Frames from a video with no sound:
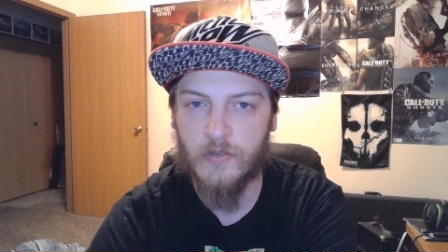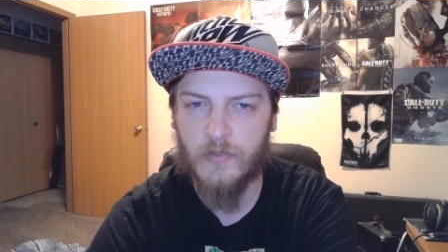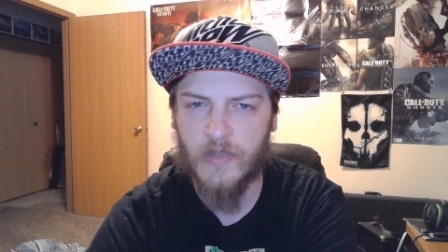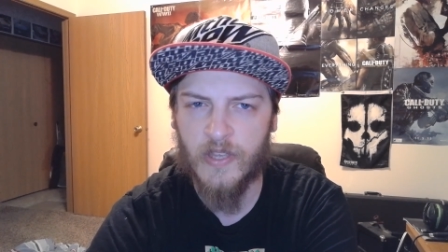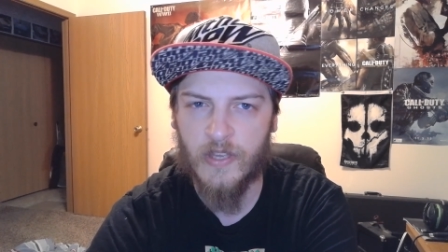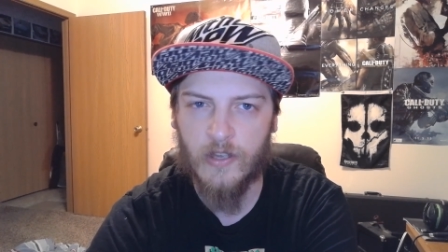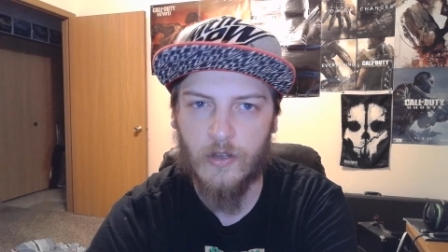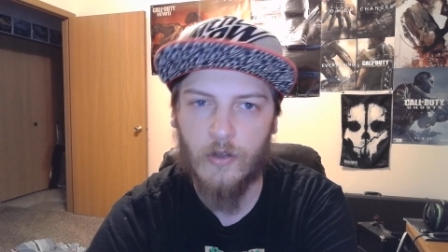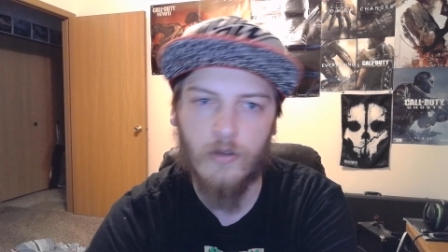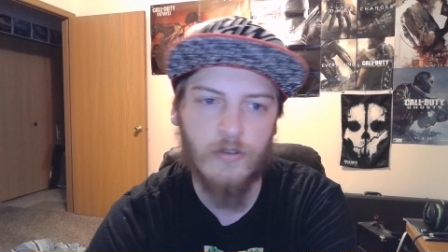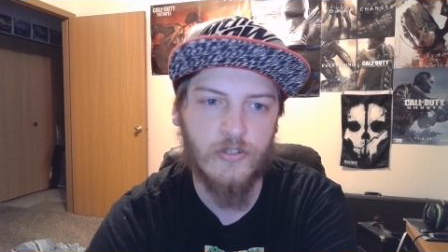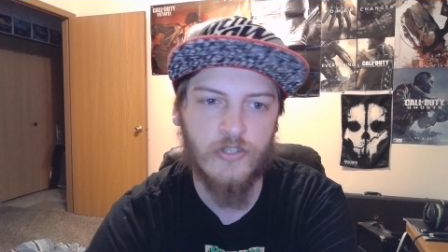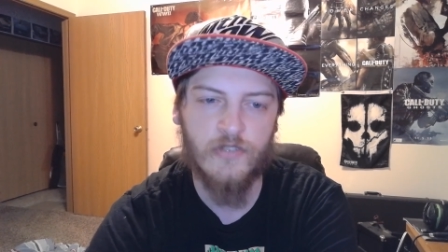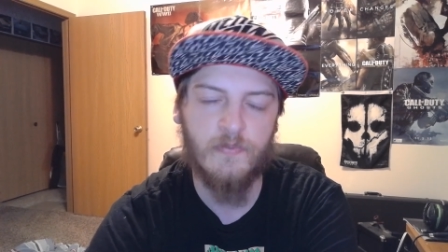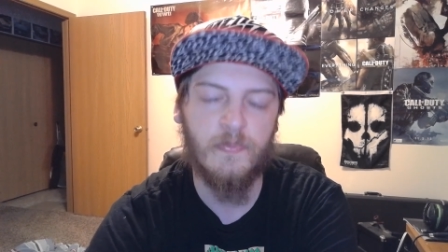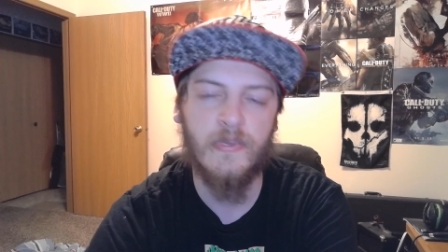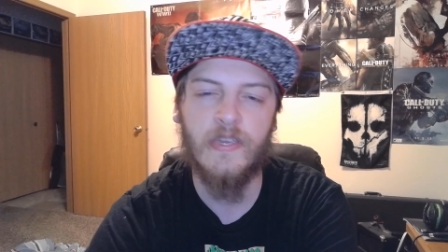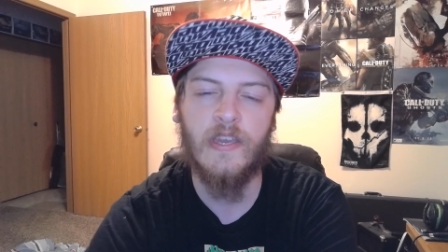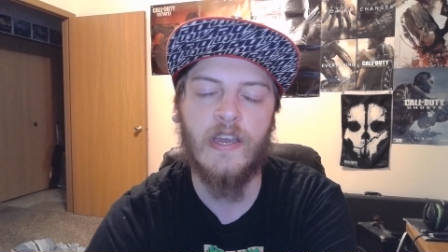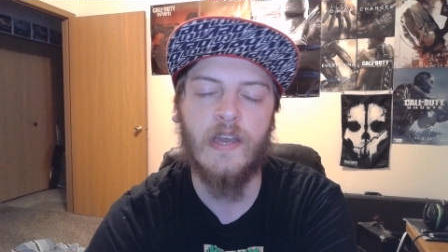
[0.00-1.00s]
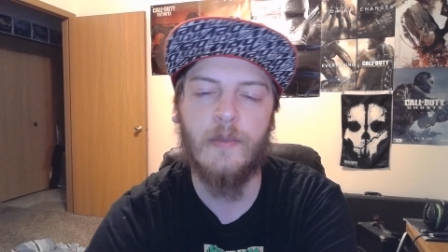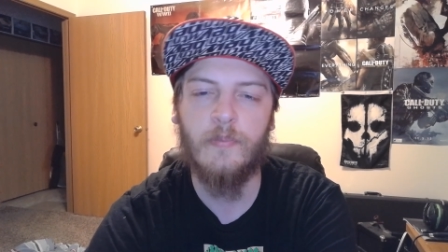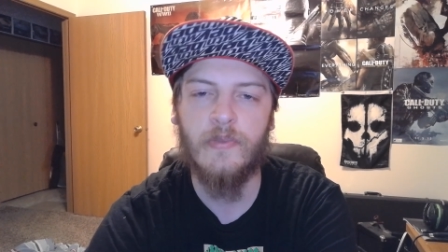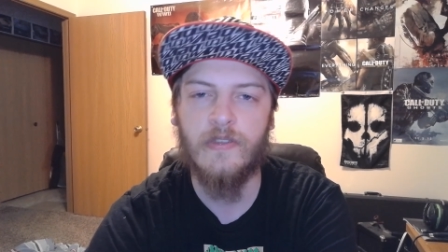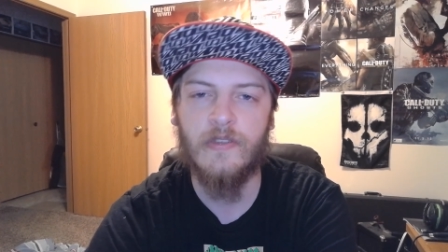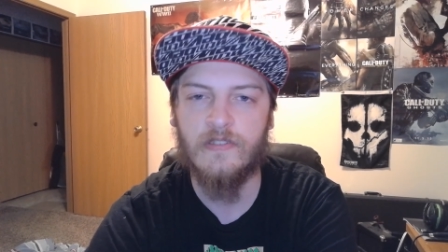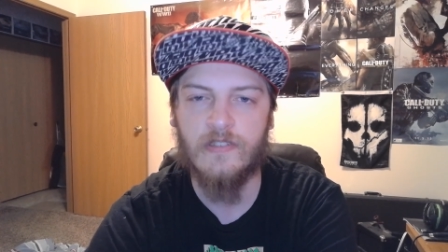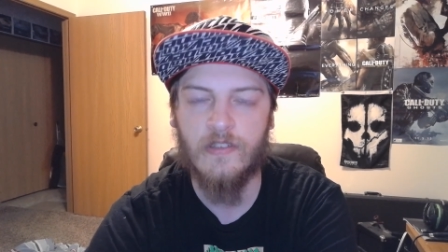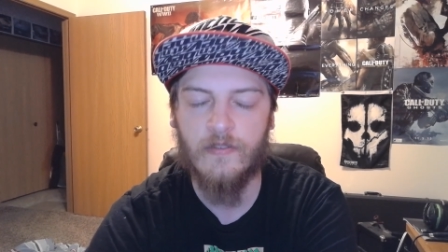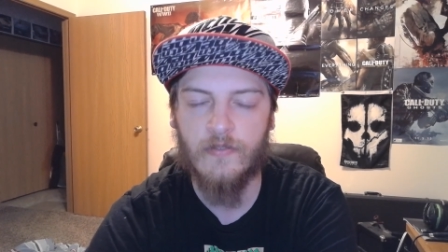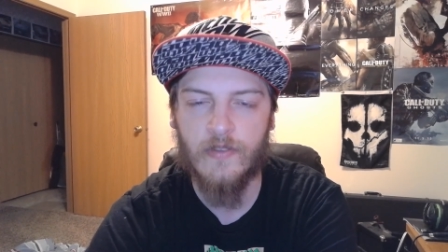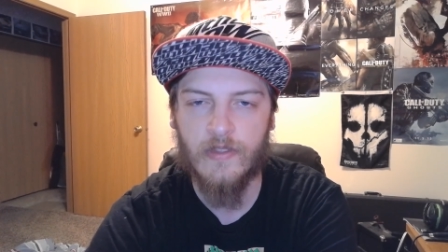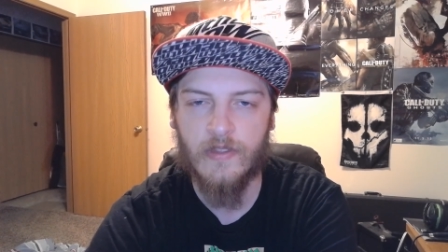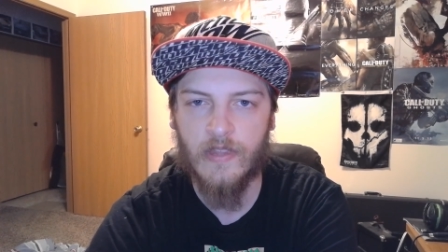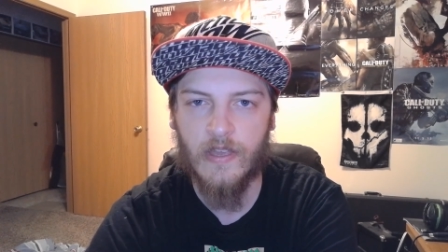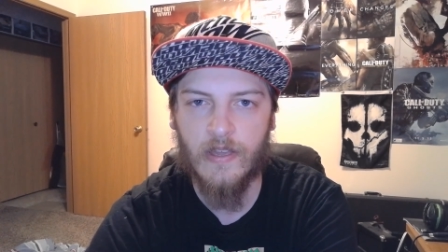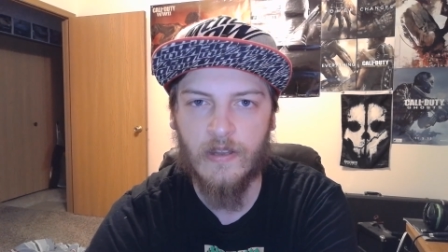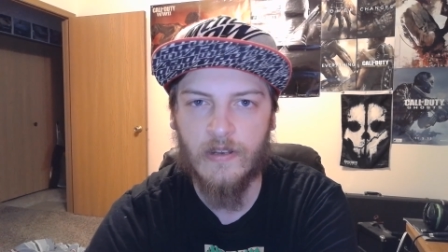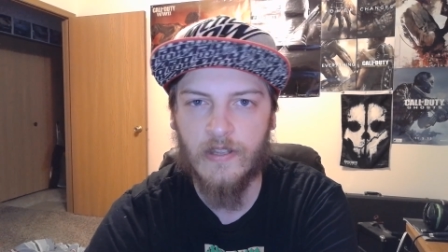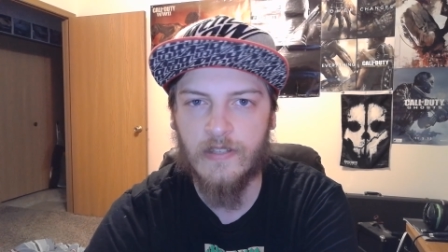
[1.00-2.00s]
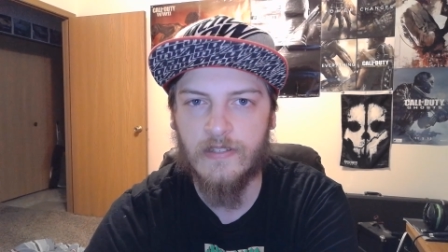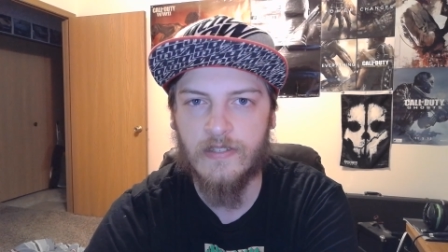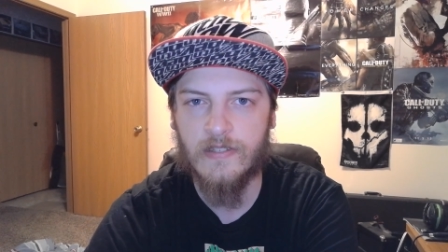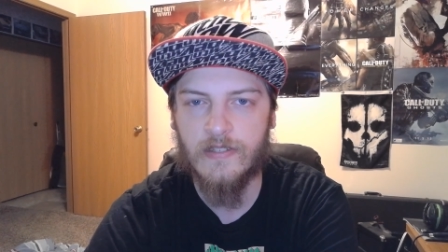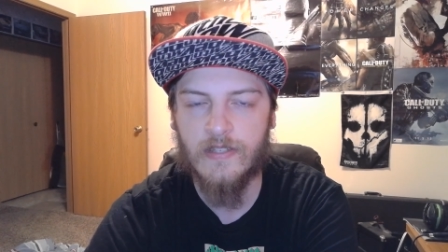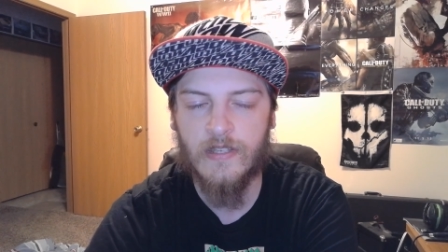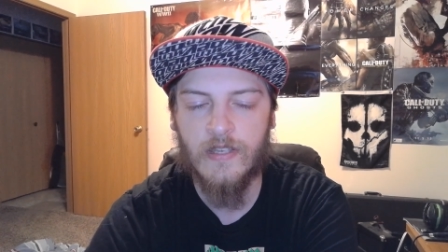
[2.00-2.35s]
be like, oh, just be happy and stuff like that. It's